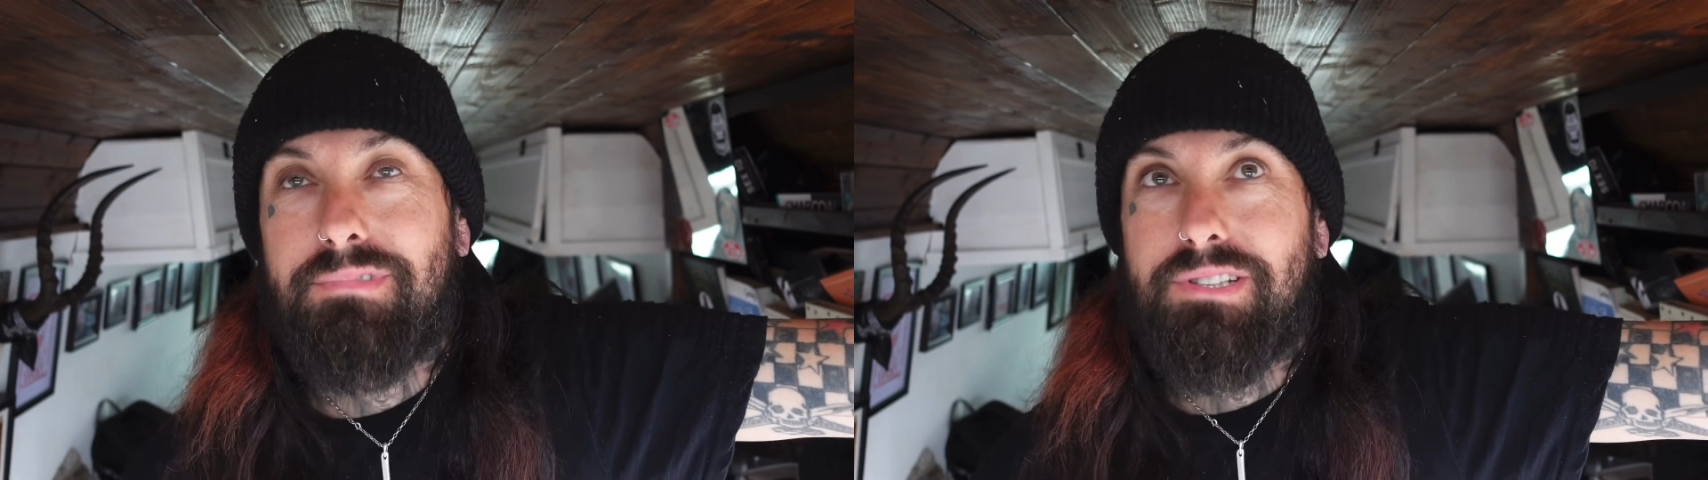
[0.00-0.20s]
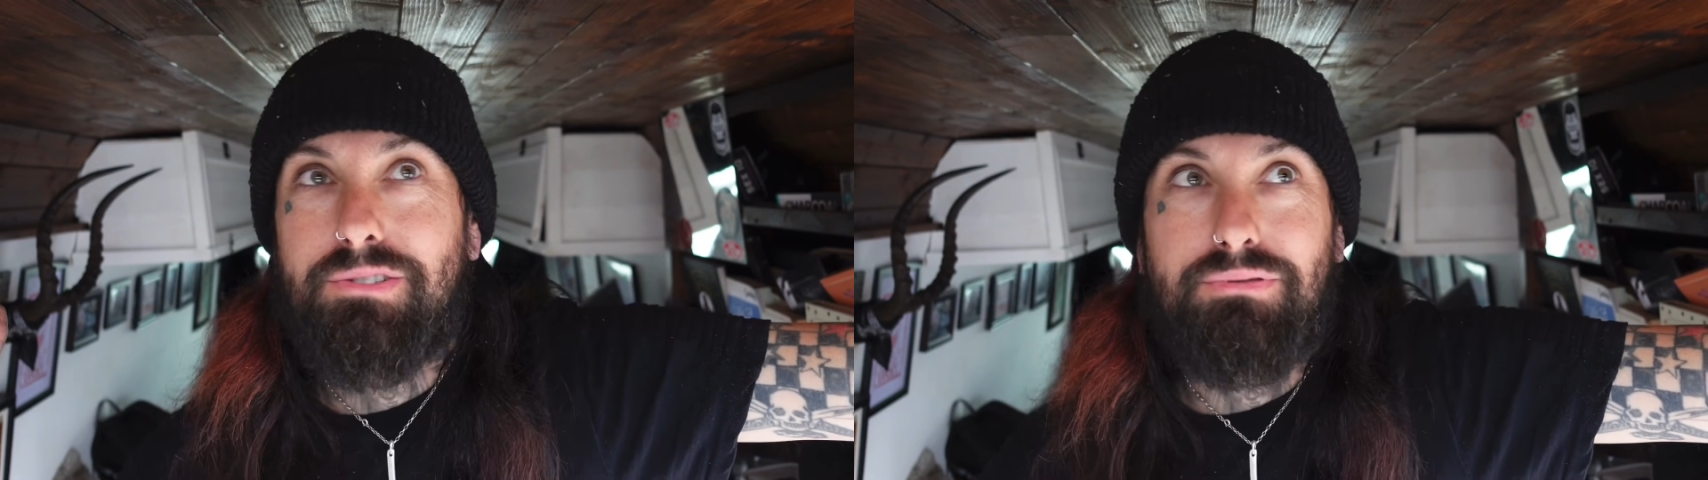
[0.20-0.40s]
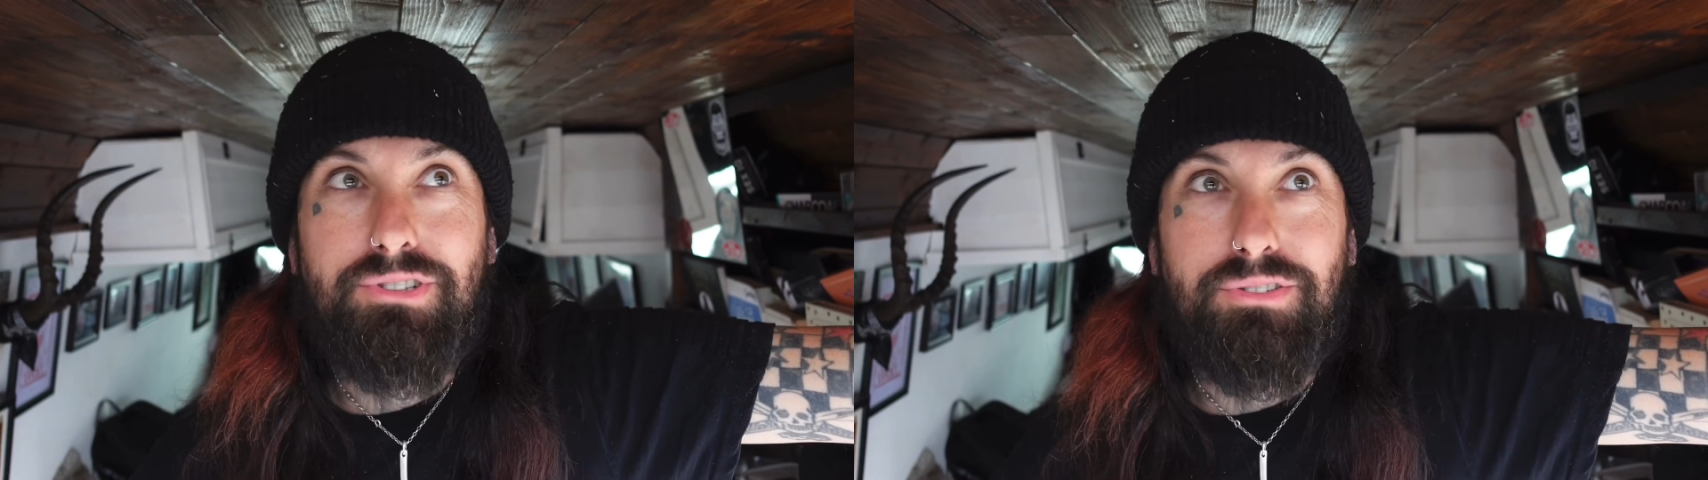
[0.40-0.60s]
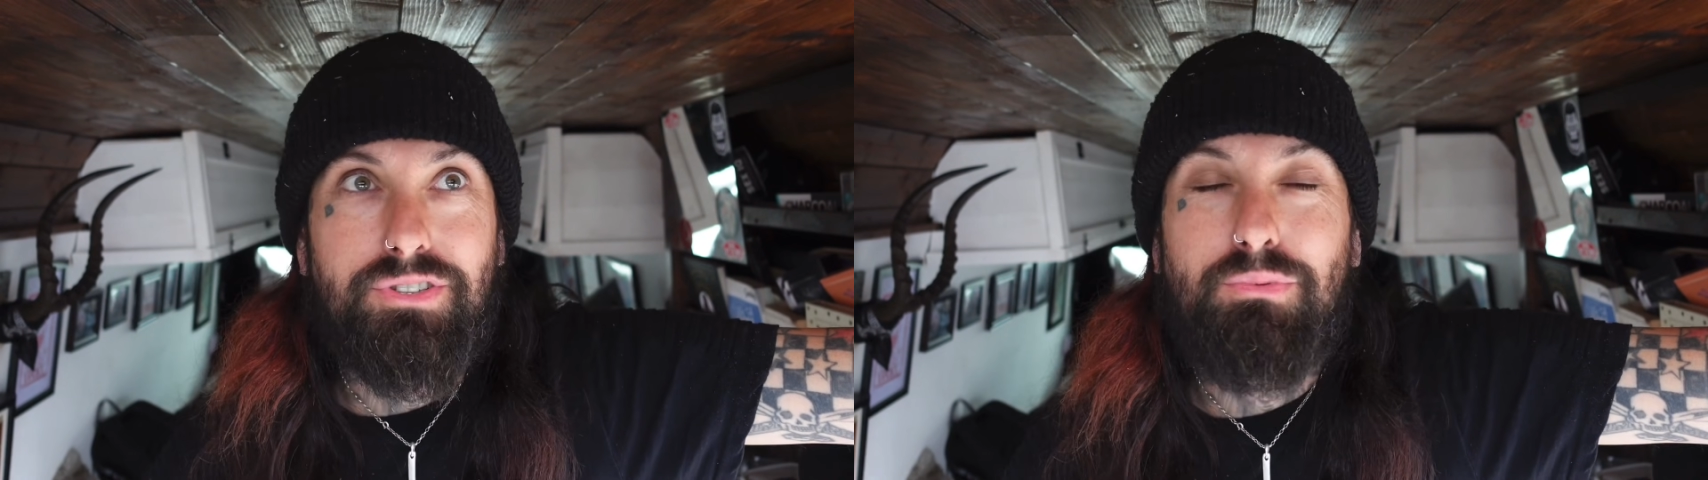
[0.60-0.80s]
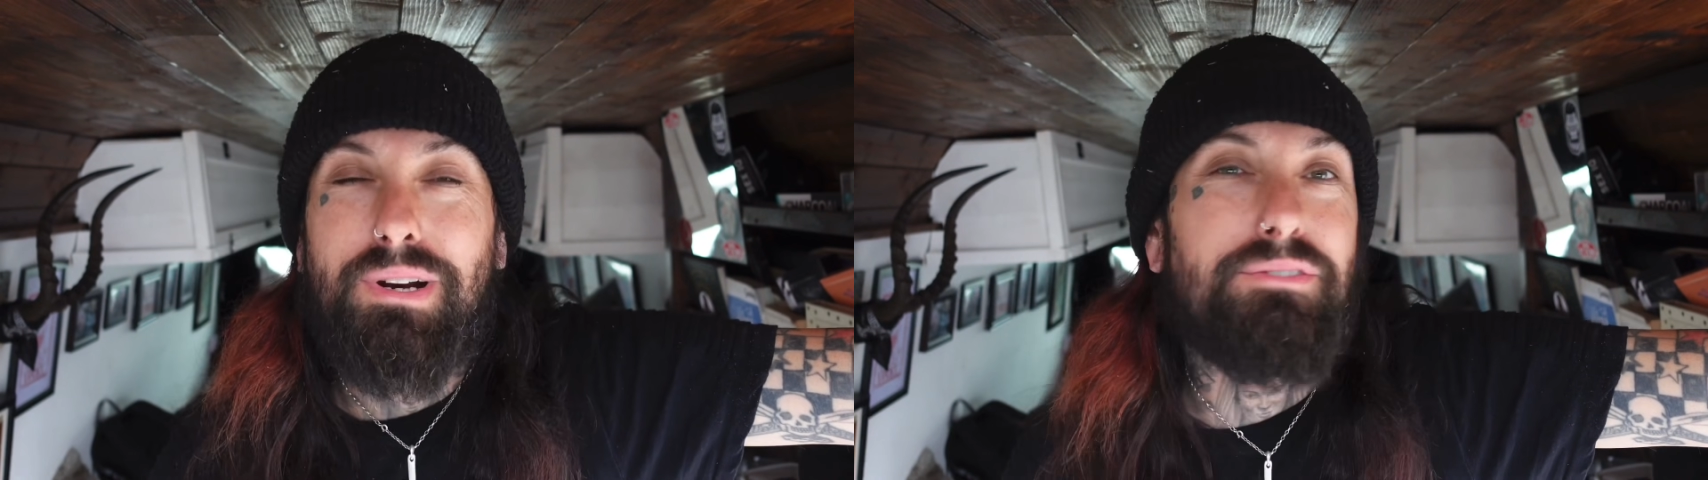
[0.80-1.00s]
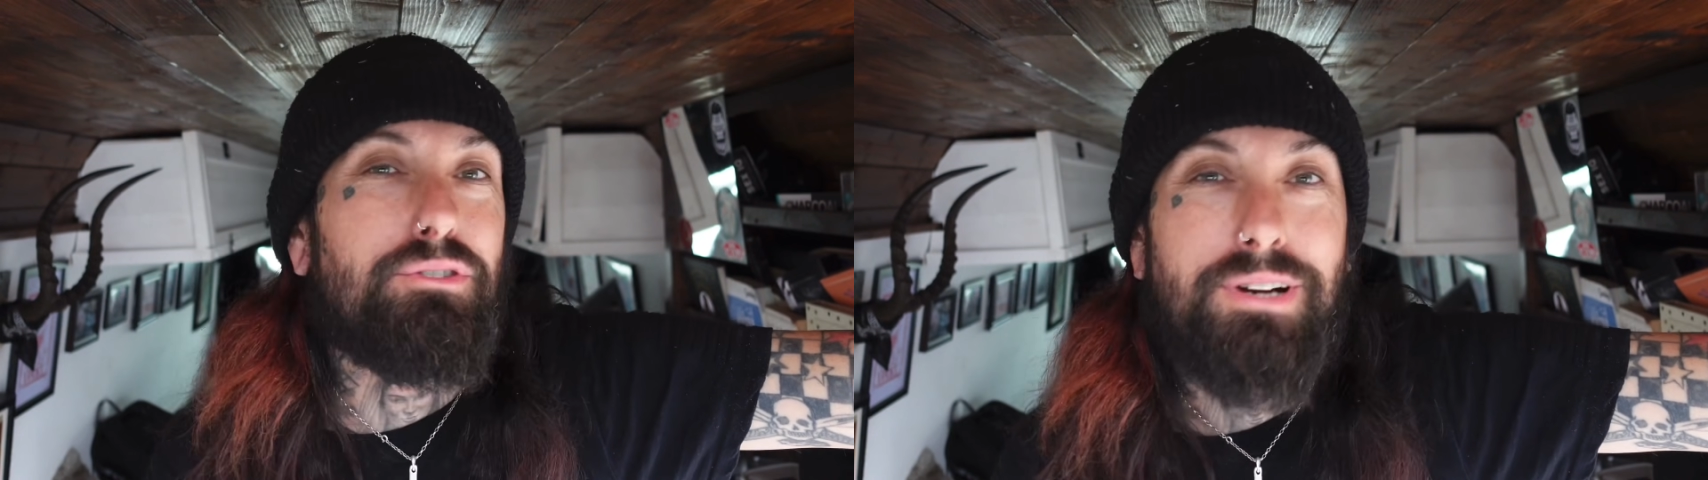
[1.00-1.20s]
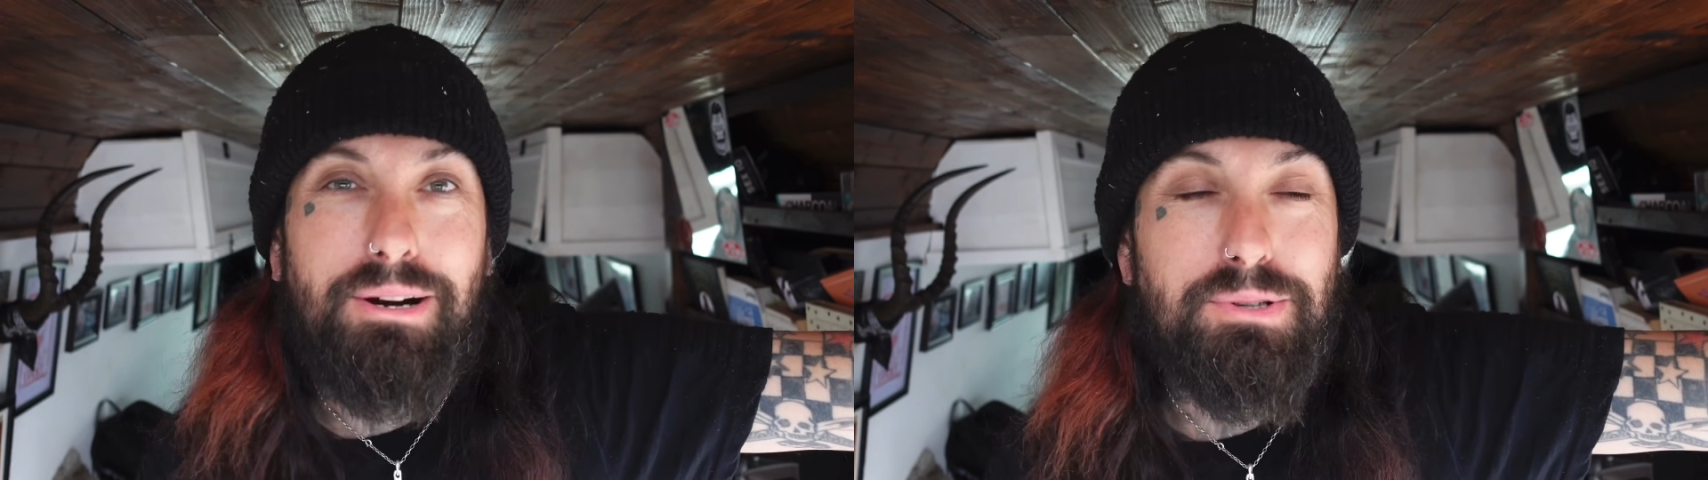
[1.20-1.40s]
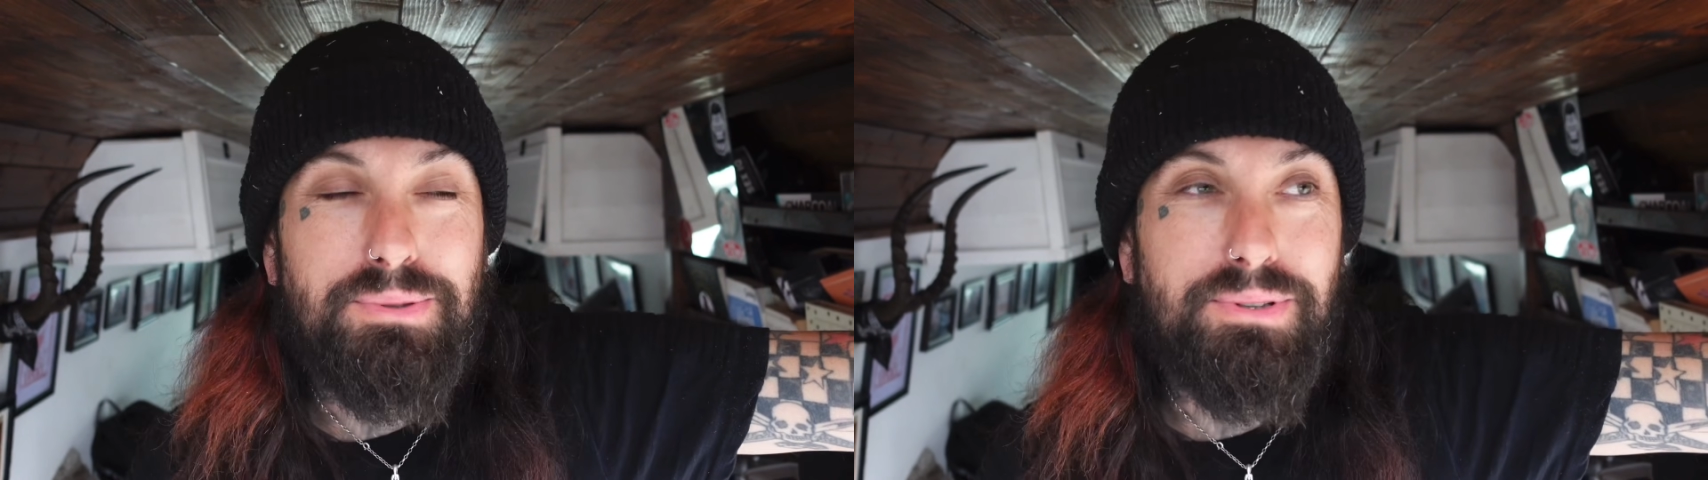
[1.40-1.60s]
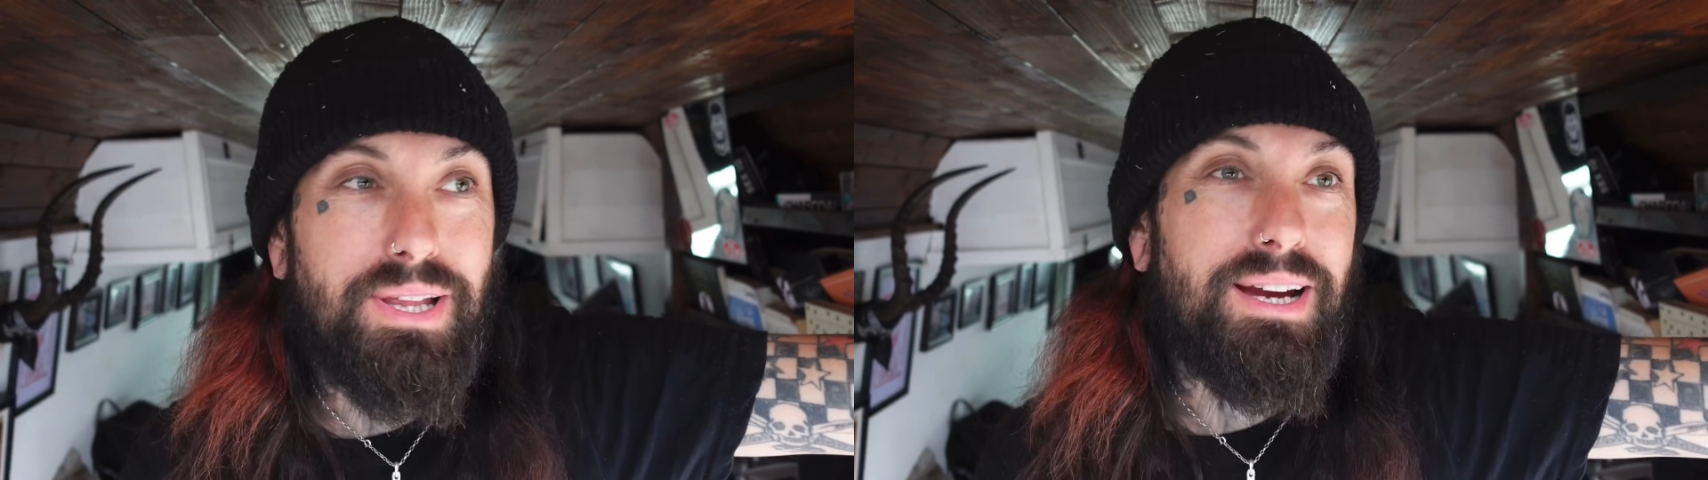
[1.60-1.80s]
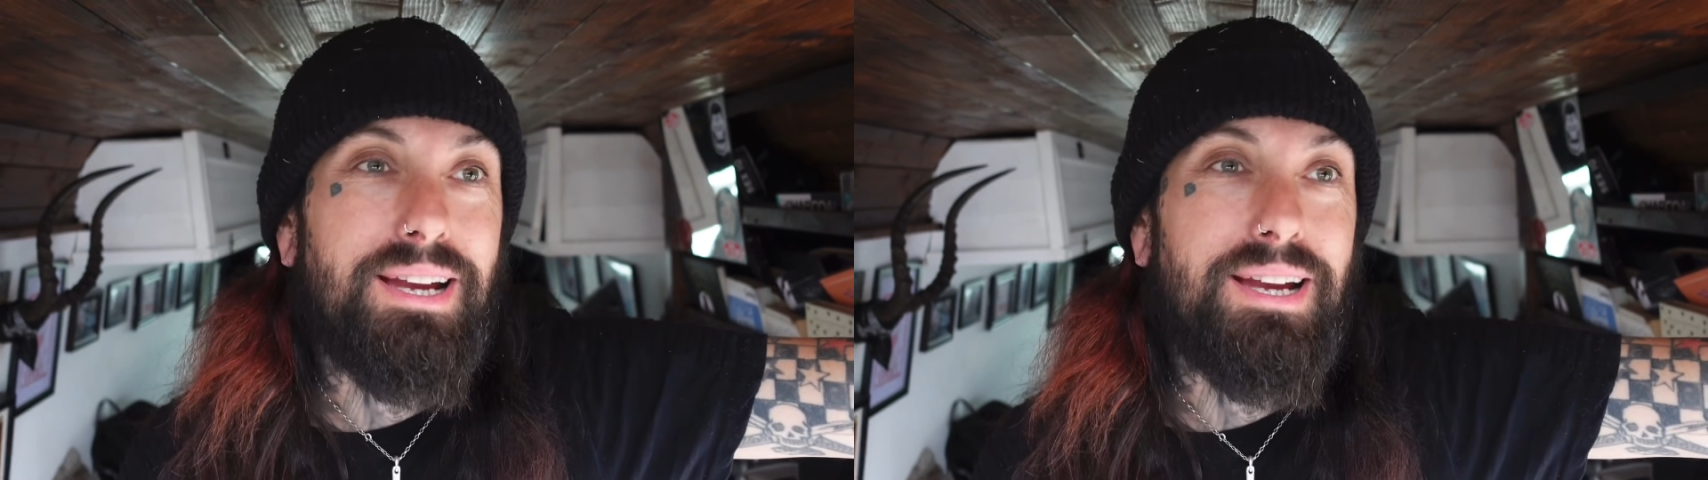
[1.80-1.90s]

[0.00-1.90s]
sort of 24 hours we were there.